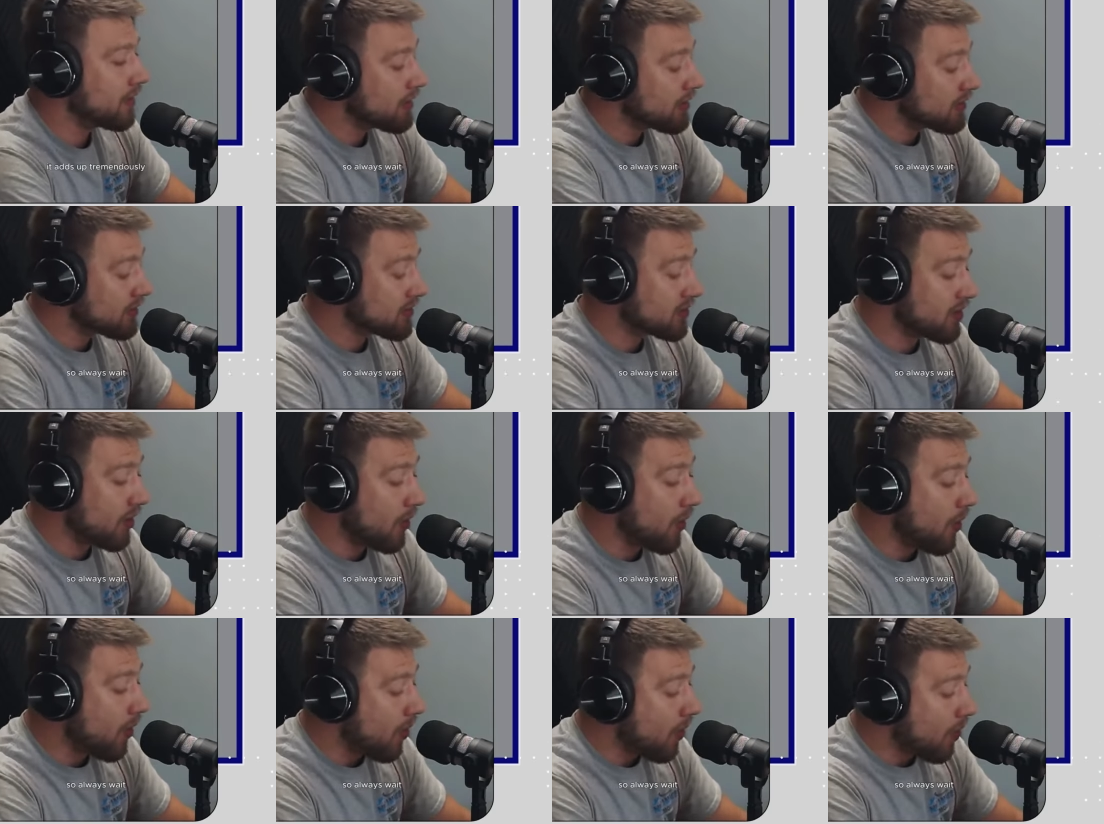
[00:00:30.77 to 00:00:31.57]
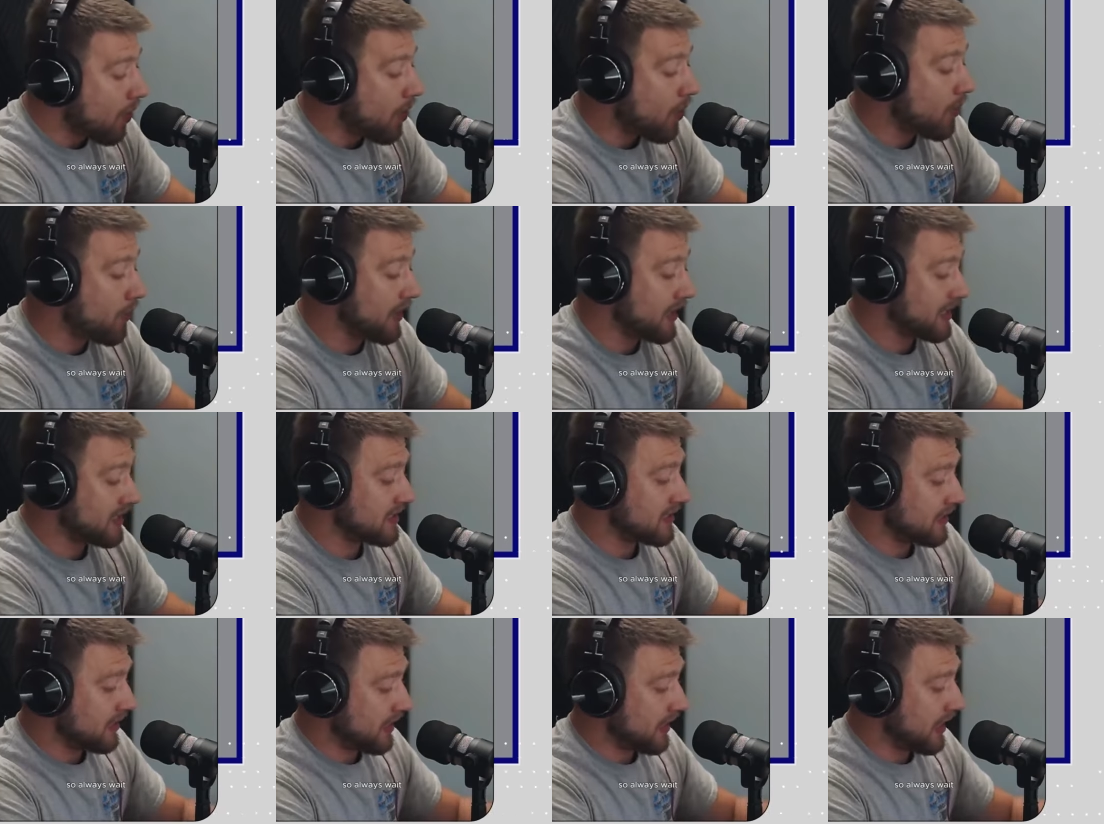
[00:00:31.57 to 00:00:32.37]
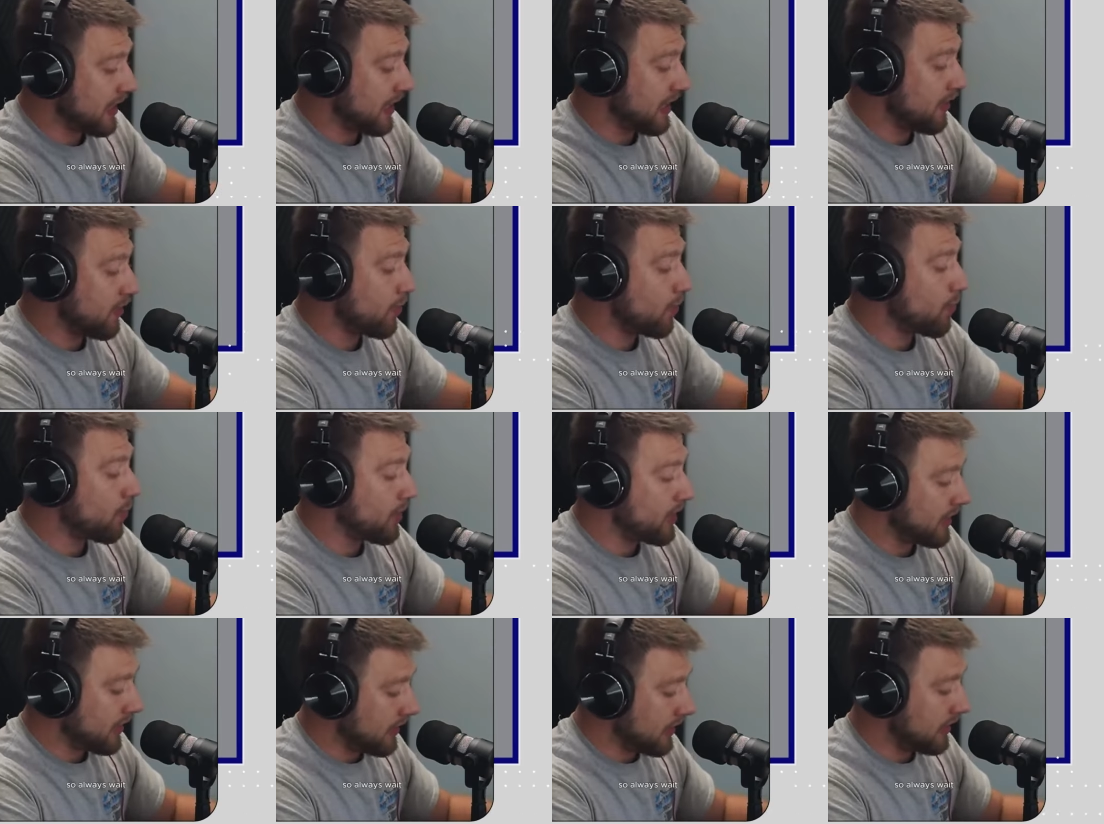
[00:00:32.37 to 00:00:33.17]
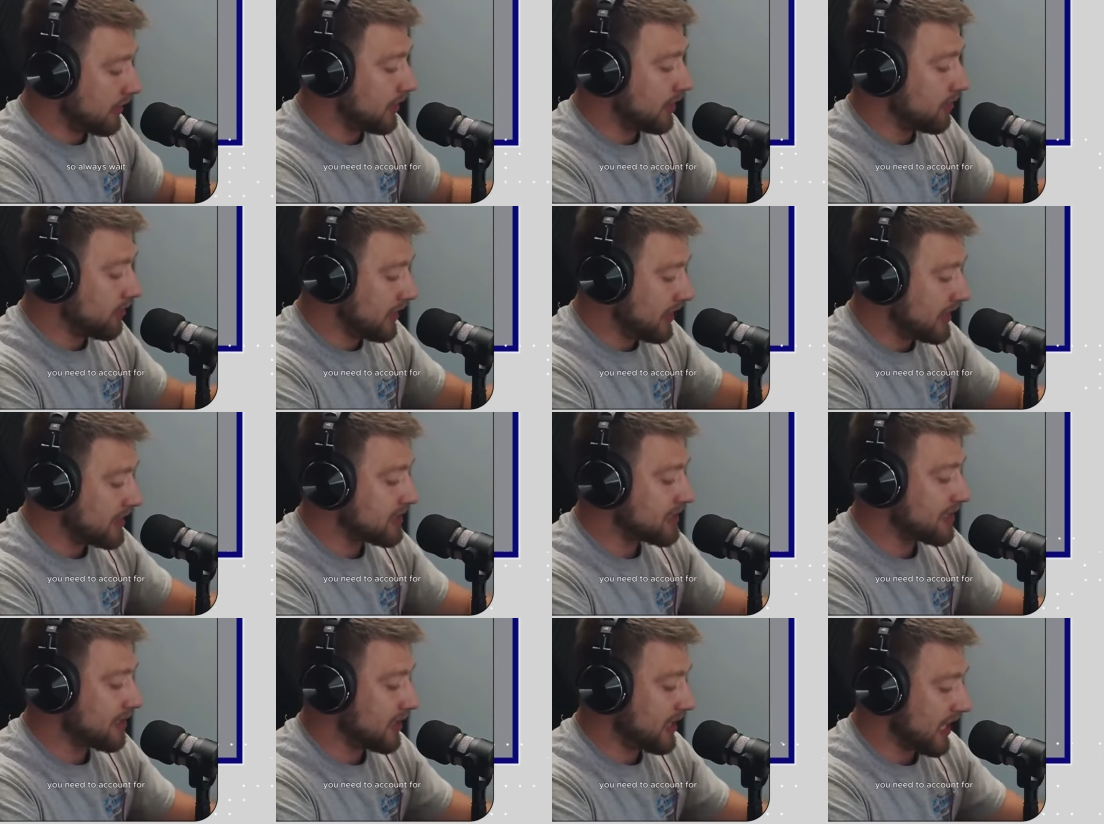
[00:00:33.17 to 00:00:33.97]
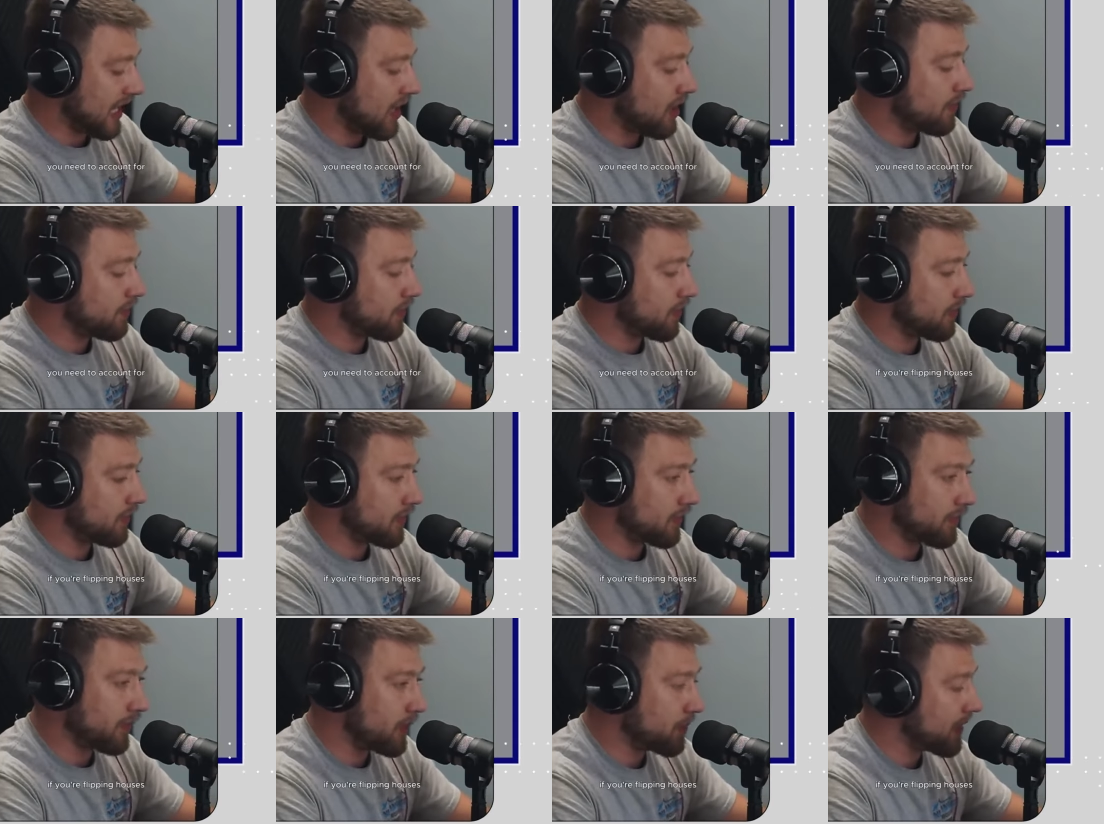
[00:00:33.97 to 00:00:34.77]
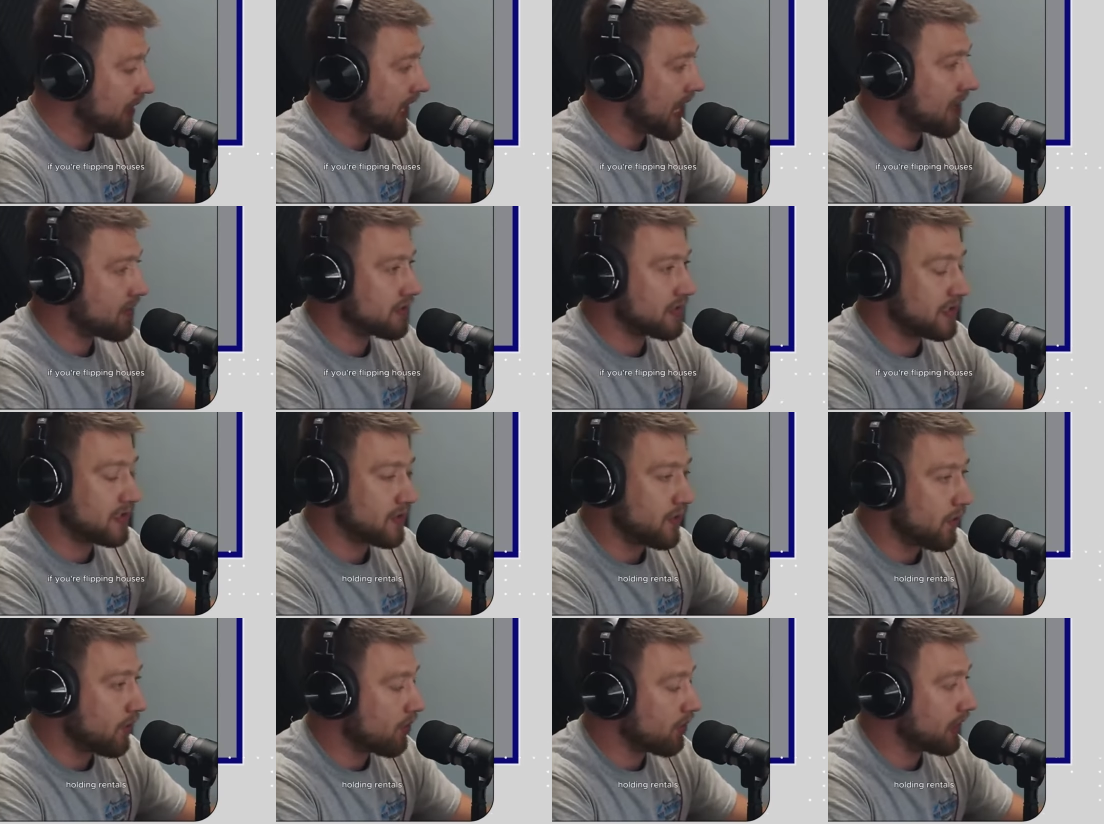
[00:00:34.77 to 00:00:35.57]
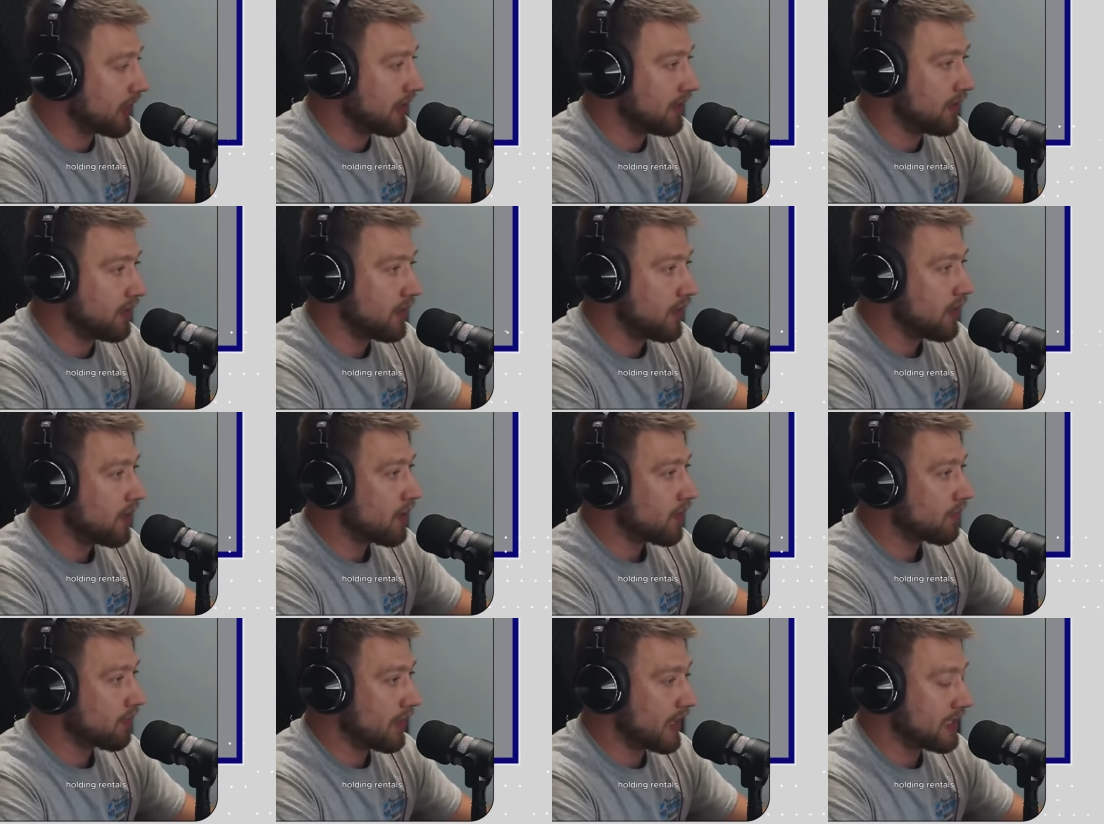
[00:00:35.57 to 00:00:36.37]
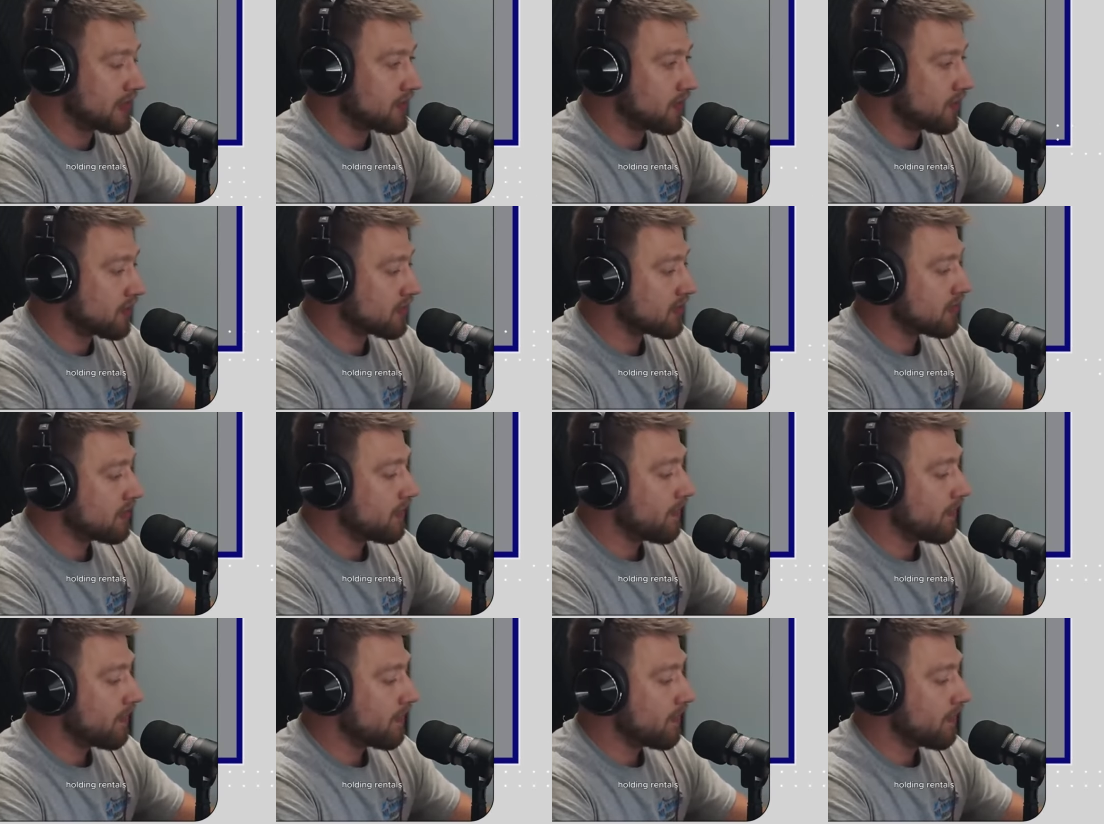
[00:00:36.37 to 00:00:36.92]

So always what you need to account for if you're flipping houses, holding rentals,